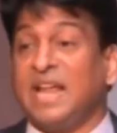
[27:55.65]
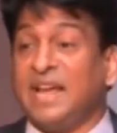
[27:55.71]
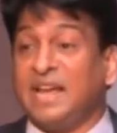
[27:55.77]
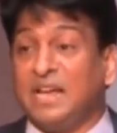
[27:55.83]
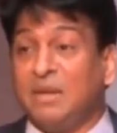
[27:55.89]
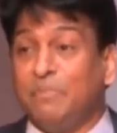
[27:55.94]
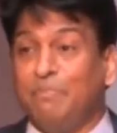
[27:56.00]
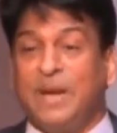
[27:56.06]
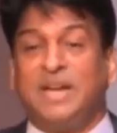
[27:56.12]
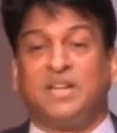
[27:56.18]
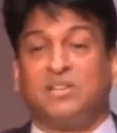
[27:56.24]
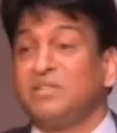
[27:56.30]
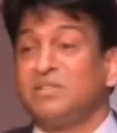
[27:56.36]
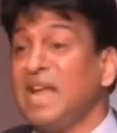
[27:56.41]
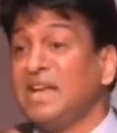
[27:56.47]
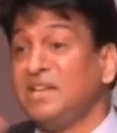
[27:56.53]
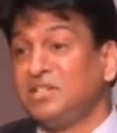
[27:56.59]
I can bet
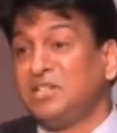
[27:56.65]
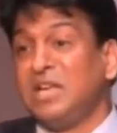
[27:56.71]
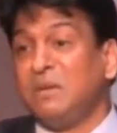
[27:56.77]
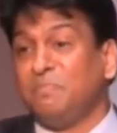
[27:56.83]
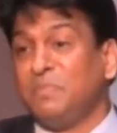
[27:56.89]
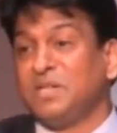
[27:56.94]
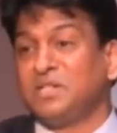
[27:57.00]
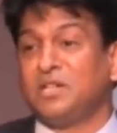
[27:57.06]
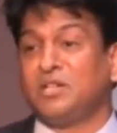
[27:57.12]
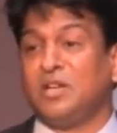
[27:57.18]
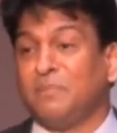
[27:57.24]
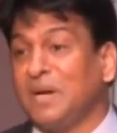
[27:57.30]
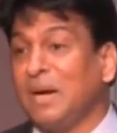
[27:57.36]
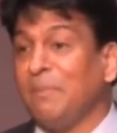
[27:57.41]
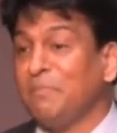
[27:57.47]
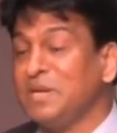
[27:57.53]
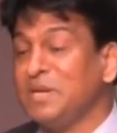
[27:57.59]
90% of
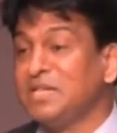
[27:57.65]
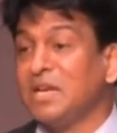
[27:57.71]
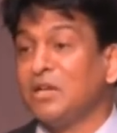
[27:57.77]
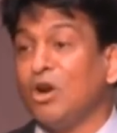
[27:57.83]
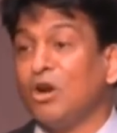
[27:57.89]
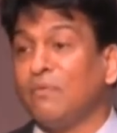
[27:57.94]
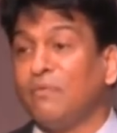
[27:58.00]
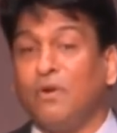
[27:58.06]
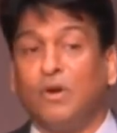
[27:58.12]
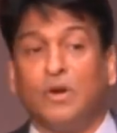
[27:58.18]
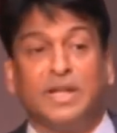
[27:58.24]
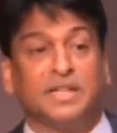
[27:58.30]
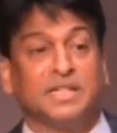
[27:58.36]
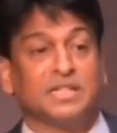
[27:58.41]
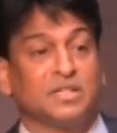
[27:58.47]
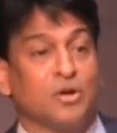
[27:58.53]
companies are not following this